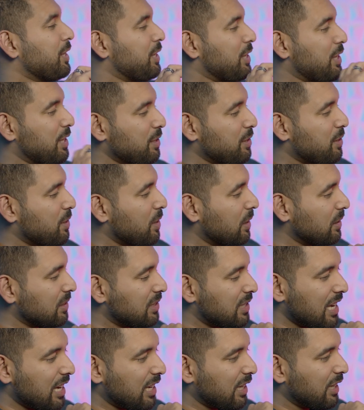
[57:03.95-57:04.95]
You have to go
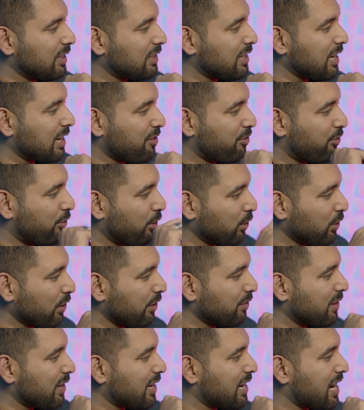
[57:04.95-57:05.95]
take a
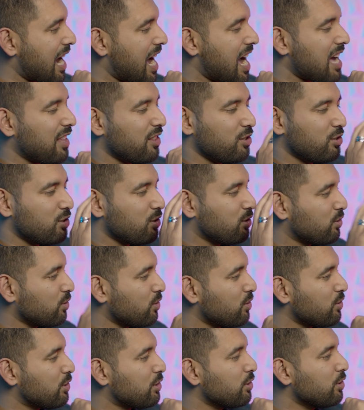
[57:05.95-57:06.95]
photo of the car. This is
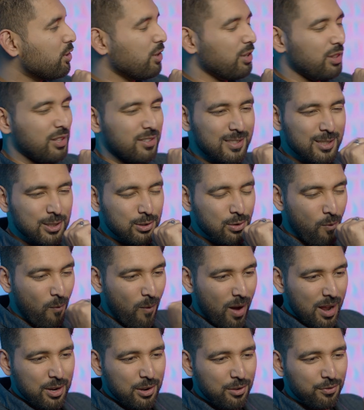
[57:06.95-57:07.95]
so good. This is so
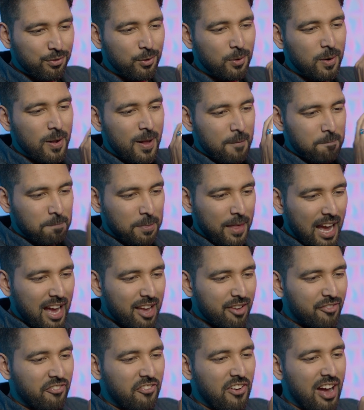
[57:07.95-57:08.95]
wonderful.
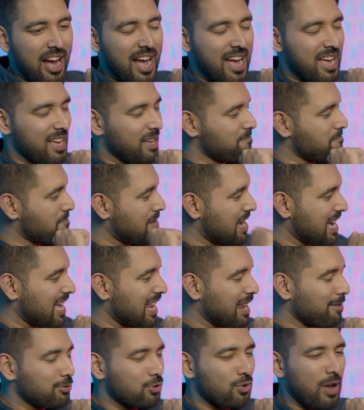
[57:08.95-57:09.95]
High five.
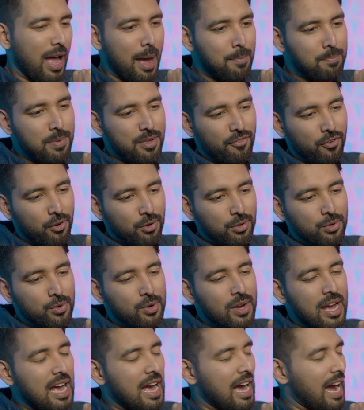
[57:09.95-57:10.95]
Man, I'm so happy for
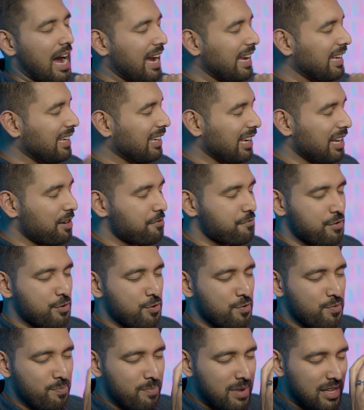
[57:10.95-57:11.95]
you. I love
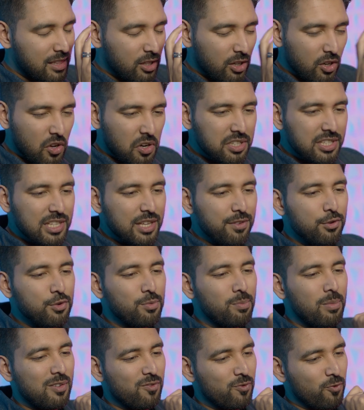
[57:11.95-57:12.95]
you. May the Lord give
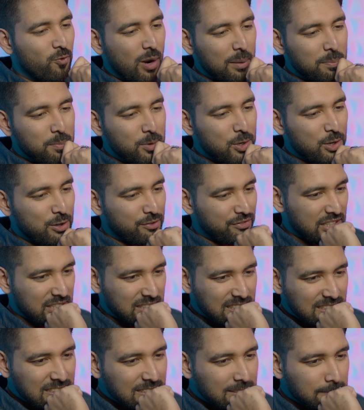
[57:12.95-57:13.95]
you one more of
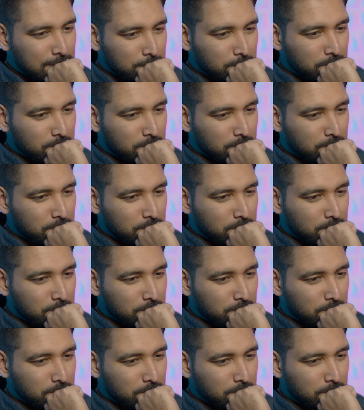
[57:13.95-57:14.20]
this.